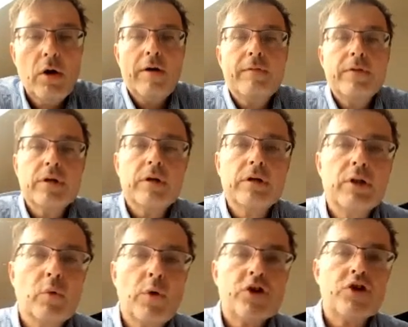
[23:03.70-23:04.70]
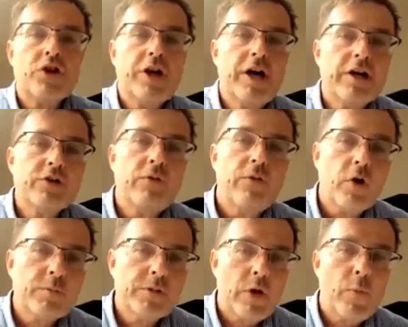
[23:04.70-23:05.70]
you have the questionnaire, the
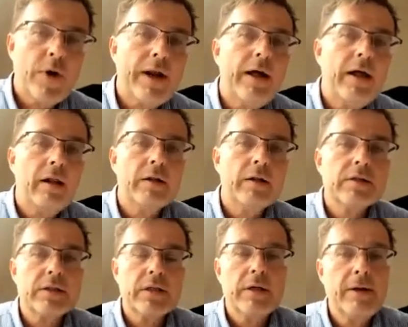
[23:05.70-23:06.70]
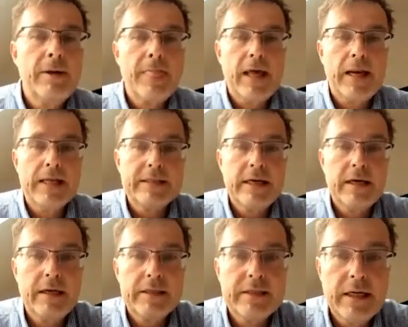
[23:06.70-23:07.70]
form somewhere else, and it's
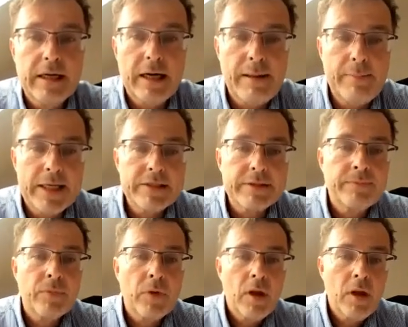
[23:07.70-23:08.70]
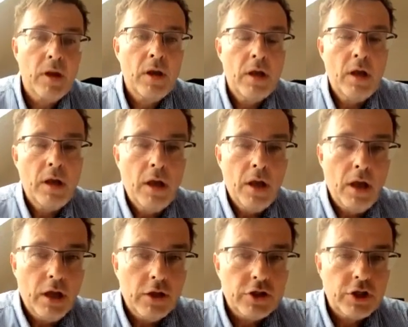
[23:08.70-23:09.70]
a real mess.
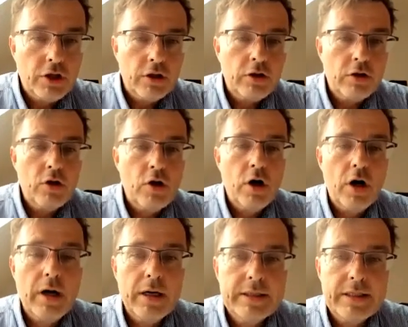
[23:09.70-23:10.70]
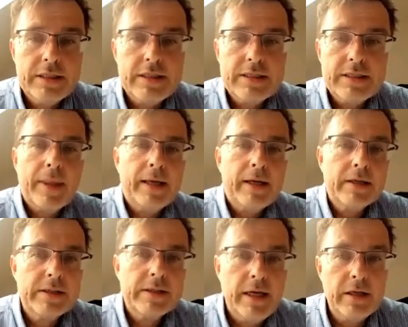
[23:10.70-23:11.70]
So this is
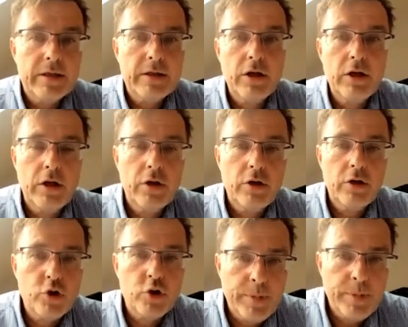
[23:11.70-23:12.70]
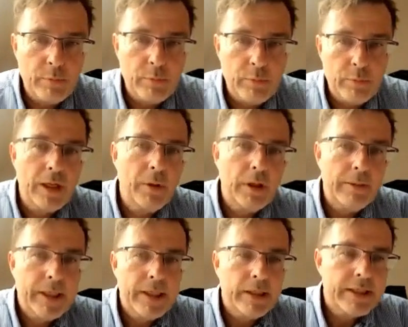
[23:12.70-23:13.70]
something that should be available
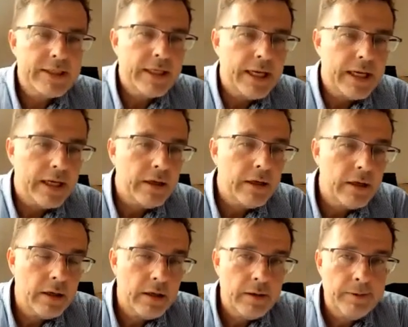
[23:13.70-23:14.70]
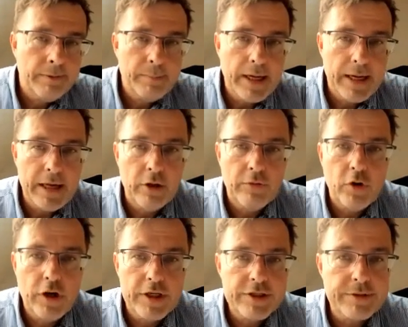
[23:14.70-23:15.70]
in beta testing by end of
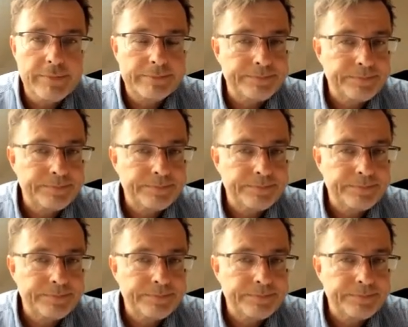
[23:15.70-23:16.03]
August.